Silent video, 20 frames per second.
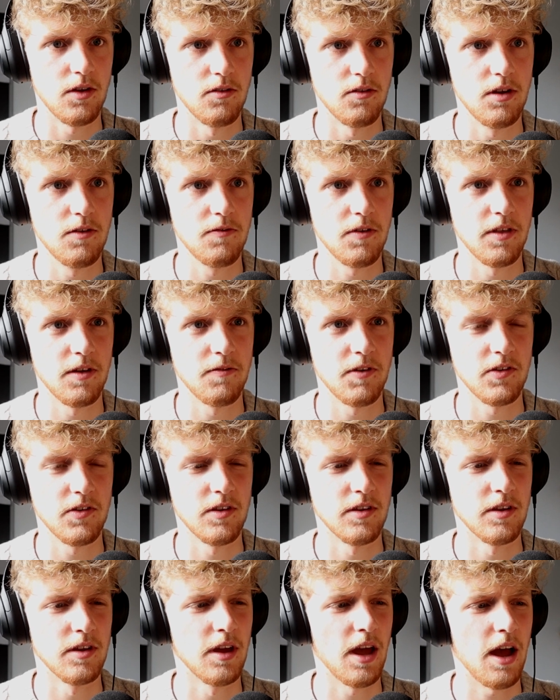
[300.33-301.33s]
I really found that
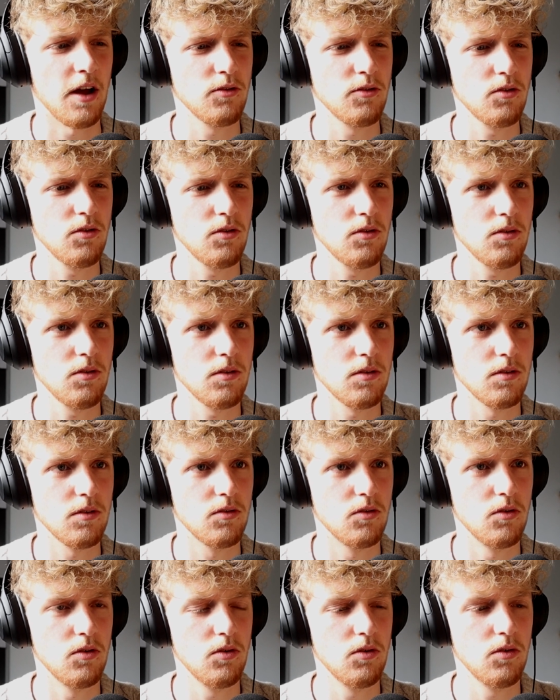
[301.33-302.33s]
fascinating. How do
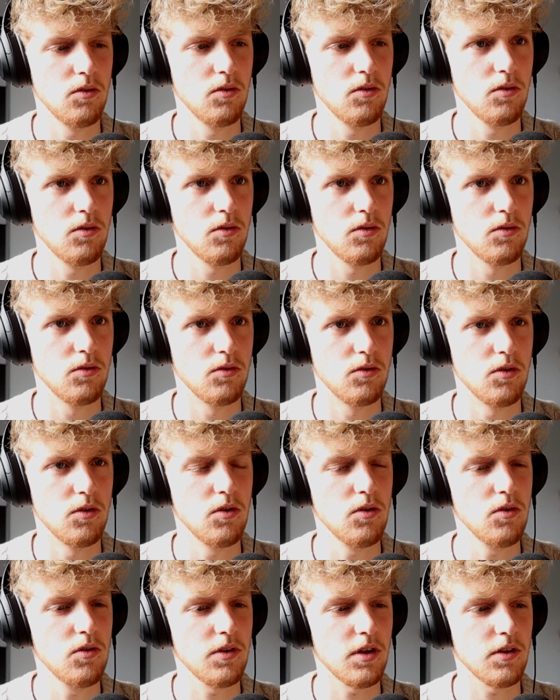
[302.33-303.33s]
you
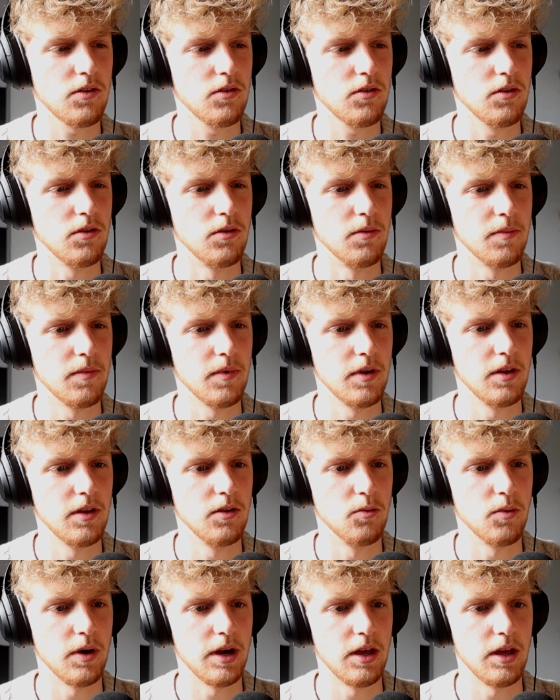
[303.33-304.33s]
use that too in
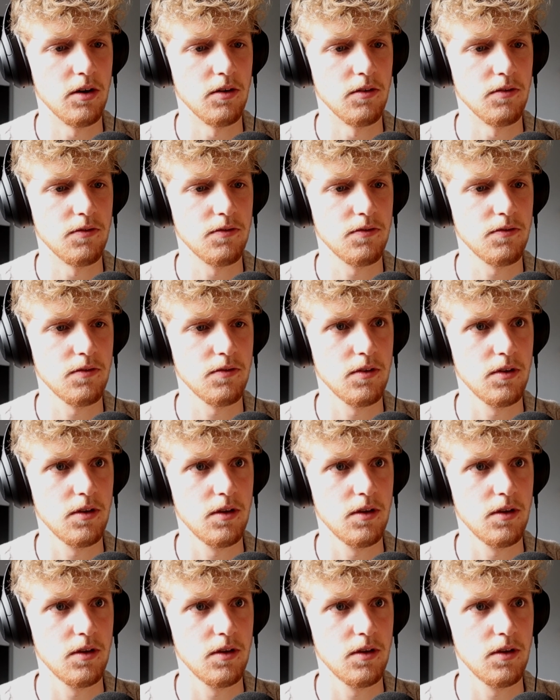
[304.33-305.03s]
a way of